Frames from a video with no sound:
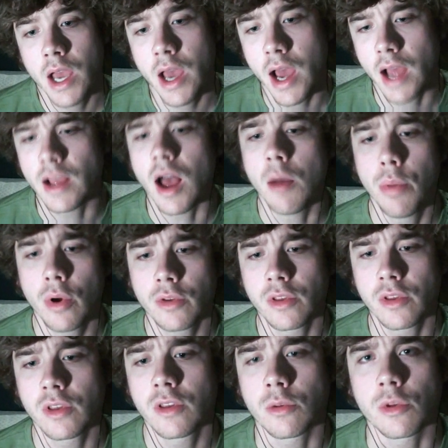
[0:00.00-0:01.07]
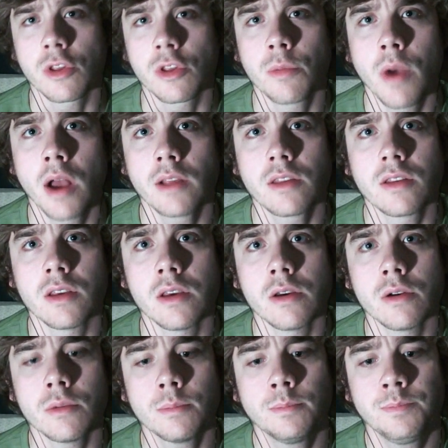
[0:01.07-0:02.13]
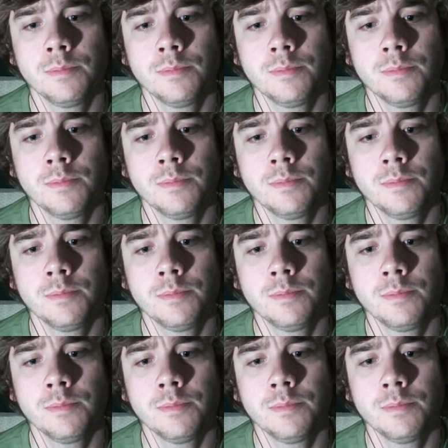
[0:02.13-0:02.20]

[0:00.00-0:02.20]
I'll post this as a response to you.